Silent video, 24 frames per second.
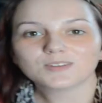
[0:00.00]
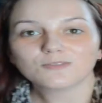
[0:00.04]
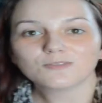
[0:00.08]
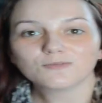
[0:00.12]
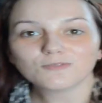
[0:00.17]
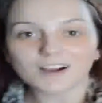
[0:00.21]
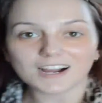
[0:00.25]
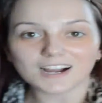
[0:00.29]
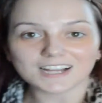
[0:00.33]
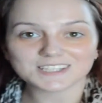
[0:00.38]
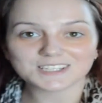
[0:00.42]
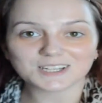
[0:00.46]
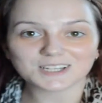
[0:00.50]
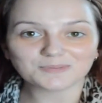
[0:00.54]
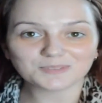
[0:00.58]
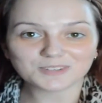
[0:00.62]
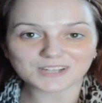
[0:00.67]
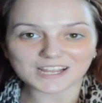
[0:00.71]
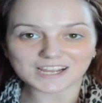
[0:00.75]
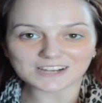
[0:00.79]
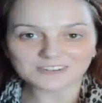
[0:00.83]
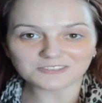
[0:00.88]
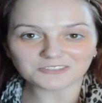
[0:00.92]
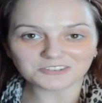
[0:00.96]
Right, so I'm
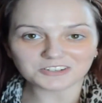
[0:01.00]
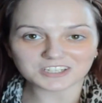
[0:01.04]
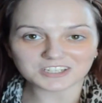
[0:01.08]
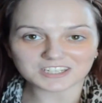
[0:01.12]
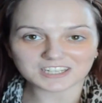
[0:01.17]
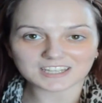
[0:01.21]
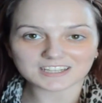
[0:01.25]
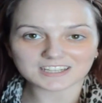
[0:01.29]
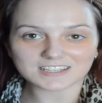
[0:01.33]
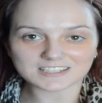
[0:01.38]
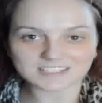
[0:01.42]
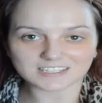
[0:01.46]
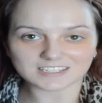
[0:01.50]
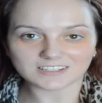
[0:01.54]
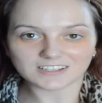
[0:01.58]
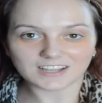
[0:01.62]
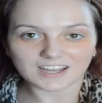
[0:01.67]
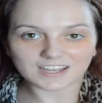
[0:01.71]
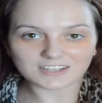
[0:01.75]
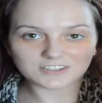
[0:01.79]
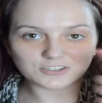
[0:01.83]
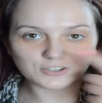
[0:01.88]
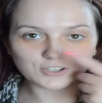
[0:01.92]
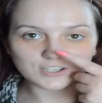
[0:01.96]
now going to conceal.
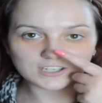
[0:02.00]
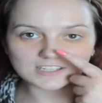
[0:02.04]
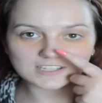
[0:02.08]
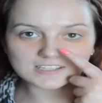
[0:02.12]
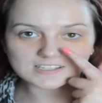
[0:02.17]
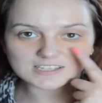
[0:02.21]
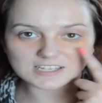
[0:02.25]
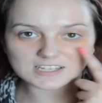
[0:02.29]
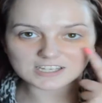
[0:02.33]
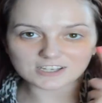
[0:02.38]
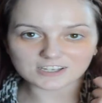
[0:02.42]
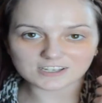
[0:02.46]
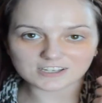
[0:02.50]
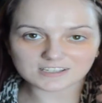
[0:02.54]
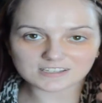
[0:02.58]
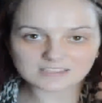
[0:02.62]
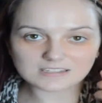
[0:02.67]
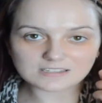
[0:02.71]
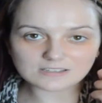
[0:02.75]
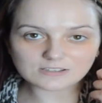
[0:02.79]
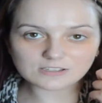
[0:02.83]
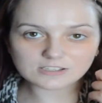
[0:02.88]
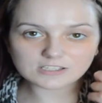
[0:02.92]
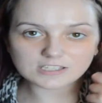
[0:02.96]
As you can
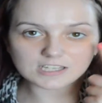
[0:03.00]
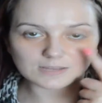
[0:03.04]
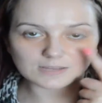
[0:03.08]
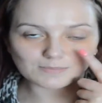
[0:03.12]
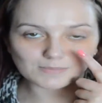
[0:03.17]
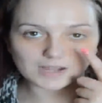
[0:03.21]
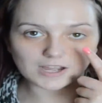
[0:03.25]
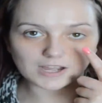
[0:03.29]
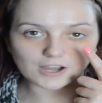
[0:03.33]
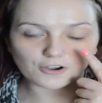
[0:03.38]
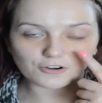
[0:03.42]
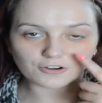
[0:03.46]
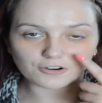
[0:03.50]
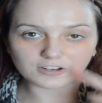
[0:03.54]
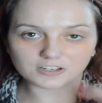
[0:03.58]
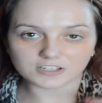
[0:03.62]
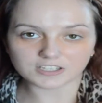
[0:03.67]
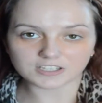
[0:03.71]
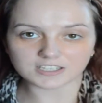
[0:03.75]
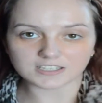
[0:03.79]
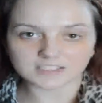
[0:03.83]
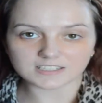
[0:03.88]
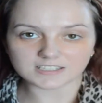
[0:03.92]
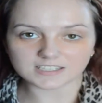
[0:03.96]
still see my
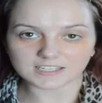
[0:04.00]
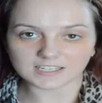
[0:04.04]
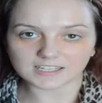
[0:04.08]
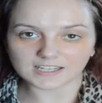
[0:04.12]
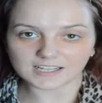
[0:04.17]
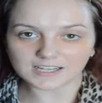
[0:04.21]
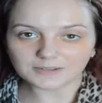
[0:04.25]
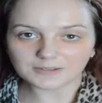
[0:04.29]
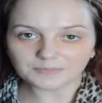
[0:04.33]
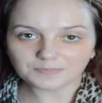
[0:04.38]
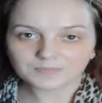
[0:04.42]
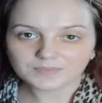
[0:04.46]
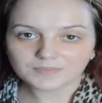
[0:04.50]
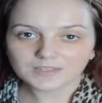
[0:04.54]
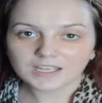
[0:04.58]
orange concealer.